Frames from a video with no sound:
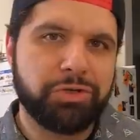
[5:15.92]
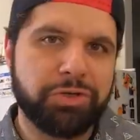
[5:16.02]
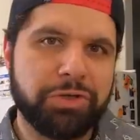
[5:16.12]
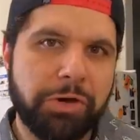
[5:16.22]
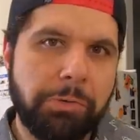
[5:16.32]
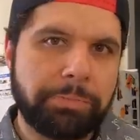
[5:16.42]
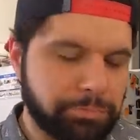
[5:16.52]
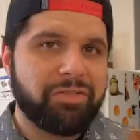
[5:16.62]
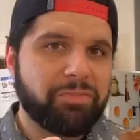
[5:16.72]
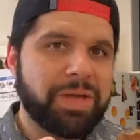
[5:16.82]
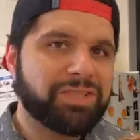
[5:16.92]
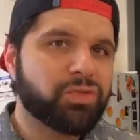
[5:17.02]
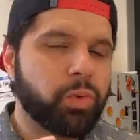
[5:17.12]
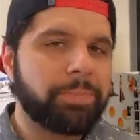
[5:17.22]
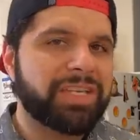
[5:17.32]
You do you. Have you ever made
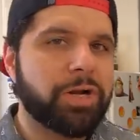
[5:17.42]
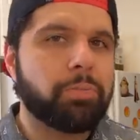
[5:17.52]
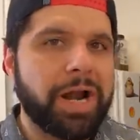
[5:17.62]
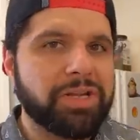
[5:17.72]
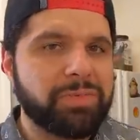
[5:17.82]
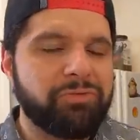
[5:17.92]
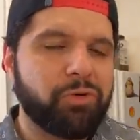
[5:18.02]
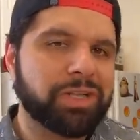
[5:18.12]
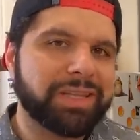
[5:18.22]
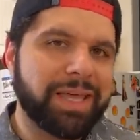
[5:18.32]
sweet potato brownies before?